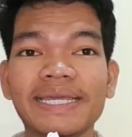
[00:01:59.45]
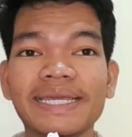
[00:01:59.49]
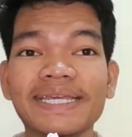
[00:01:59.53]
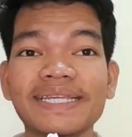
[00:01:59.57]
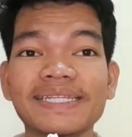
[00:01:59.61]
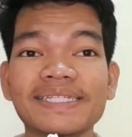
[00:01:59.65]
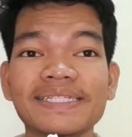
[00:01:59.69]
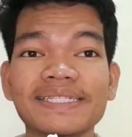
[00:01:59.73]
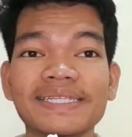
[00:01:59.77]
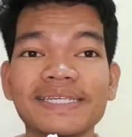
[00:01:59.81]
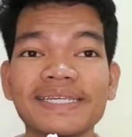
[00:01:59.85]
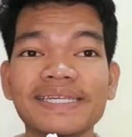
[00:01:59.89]

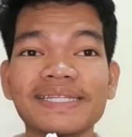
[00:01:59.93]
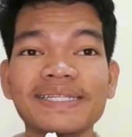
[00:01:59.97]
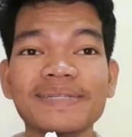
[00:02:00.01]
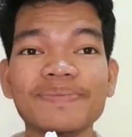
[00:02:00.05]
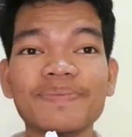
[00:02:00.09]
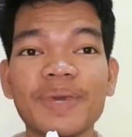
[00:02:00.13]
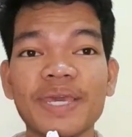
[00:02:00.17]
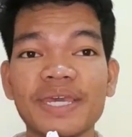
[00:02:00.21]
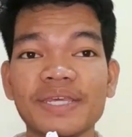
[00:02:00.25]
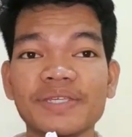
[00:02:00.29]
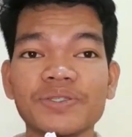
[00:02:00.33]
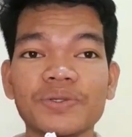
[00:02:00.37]

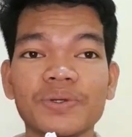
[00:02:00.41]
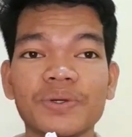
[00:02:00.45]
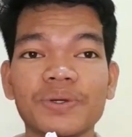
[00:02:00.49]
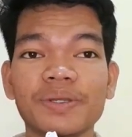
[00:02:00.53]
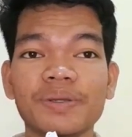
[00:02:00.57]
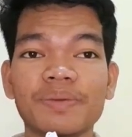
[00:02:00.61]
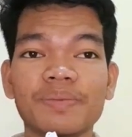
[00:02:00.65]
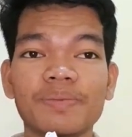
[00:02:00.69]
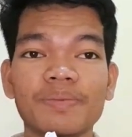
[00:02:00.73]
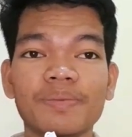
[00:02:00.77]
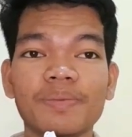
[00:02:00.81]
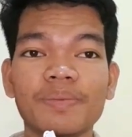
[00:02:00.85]
It based
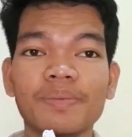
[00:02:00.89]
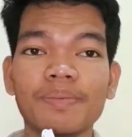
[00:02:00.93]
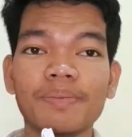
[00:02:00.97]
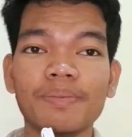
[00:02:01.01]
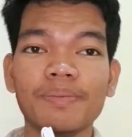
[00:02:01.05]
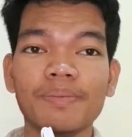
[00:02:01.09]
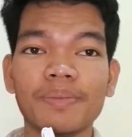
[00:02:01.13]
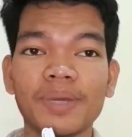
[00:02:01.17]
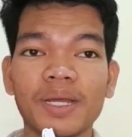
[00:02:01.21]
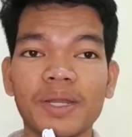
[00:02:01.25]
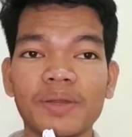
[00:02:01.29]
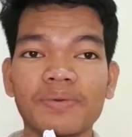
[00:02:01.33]
on
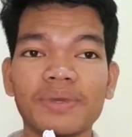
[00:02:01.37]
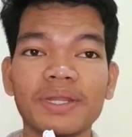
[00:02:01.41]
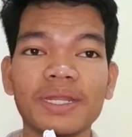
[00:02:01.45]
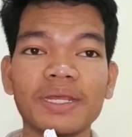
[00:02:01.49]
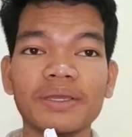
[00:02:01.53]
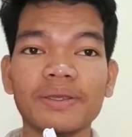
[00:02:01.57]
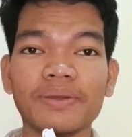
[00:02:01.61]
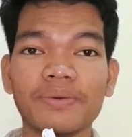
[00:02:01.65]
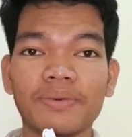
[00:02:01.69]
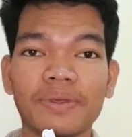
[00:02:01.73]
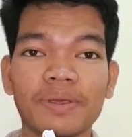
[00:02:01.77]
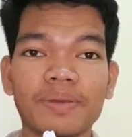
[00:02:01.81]

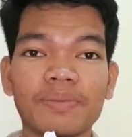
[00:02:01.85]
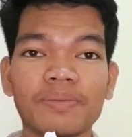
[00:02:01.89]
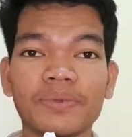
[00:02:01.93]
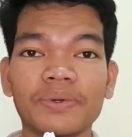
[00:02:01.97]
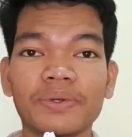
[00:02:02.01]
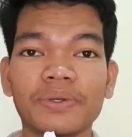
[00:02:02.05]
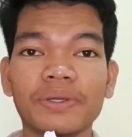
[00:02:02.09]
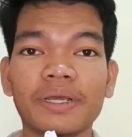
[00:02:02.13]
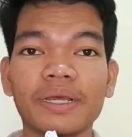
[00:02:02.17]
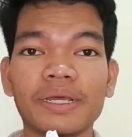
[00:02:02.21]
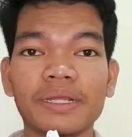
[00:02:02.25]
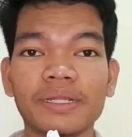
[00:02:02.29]
Marina
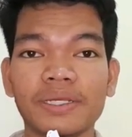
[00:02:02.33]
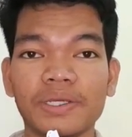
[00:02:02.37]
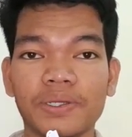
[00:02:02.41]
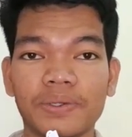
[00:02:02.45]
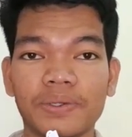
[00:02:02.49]
Kramer and